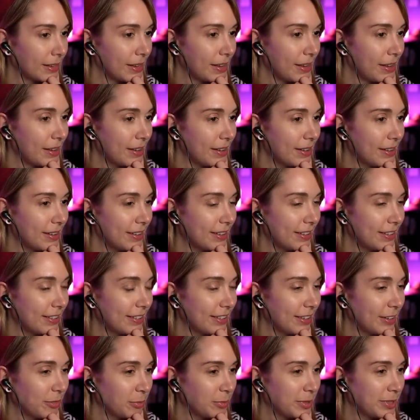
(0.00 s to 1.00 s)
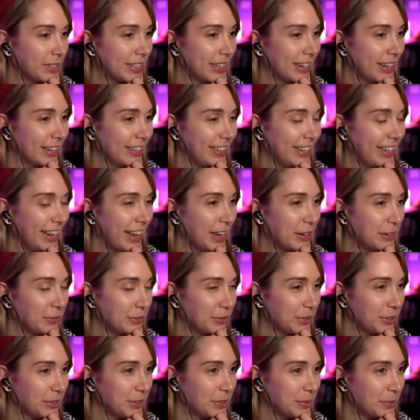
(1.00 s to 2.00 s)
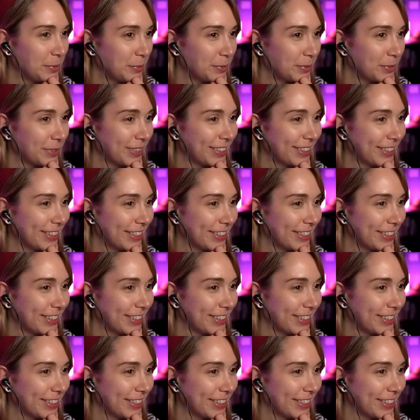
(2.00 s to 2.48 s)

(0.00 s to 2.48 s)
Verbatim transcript: oh, ah, i him sitting on the envelope.